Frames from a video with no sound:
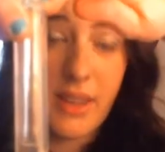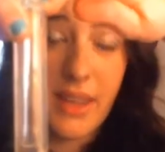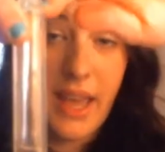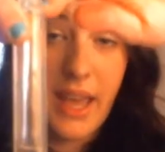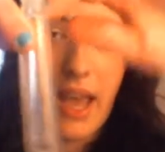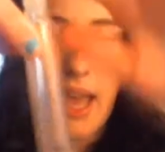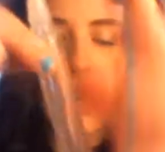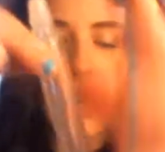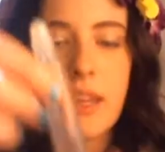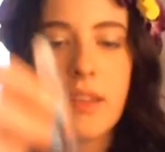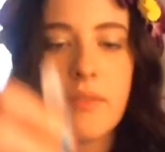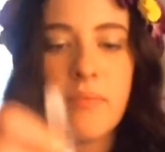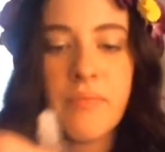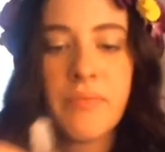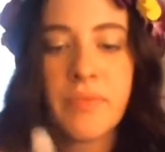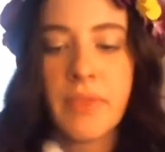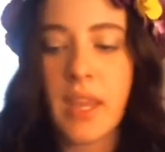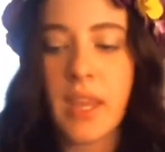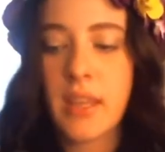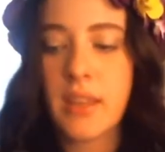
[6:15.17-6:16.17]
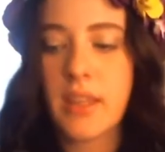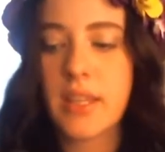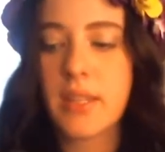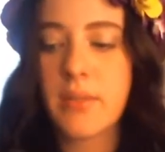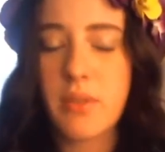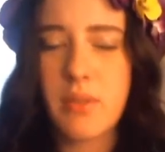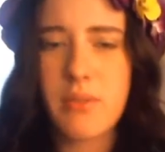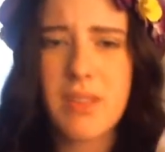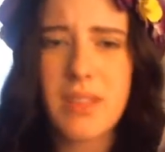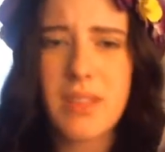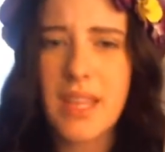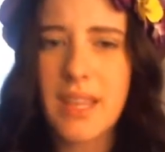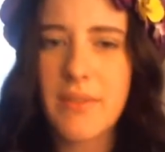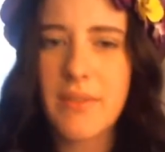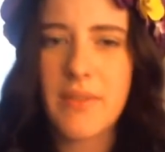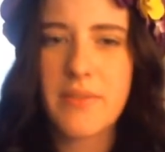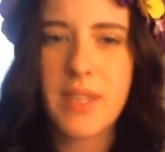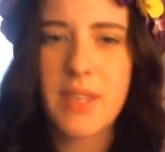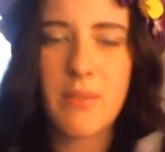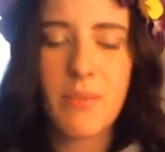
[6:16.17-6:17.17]
that. This was only like
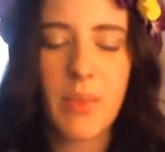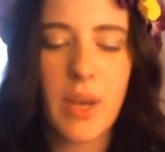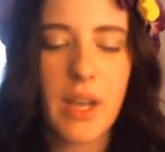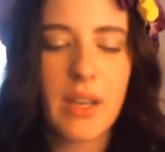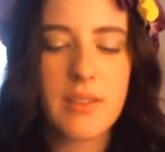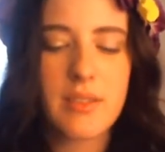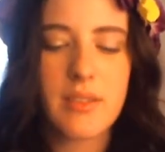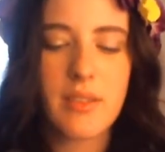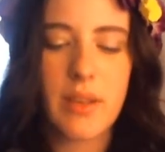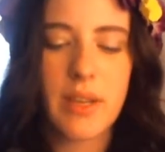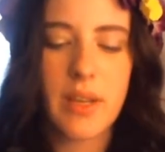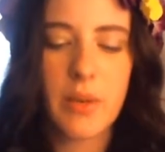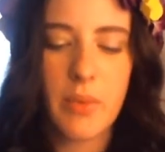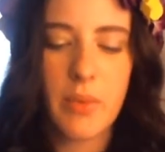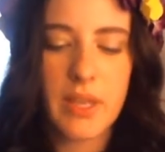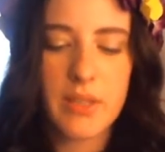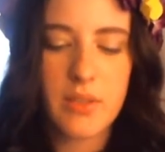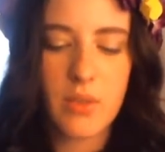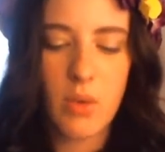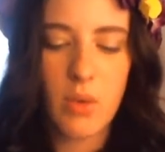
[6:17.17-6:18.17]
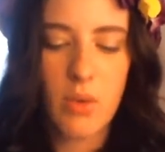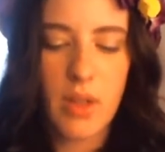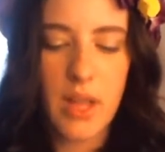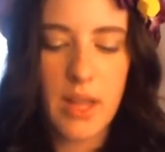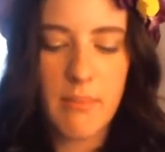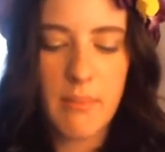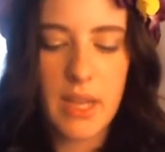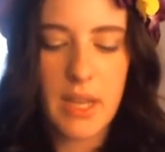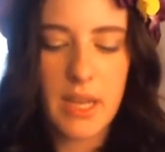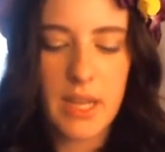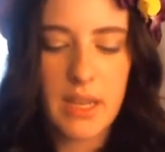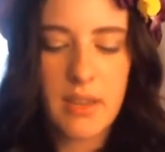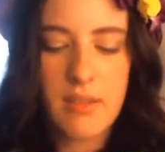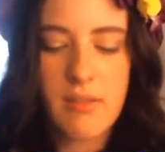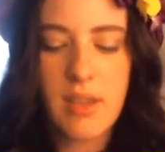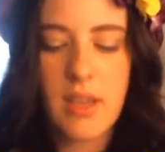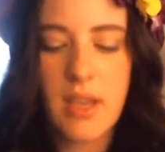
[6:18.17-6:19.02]
15 bucks, so I didn't waste a whole lot of money.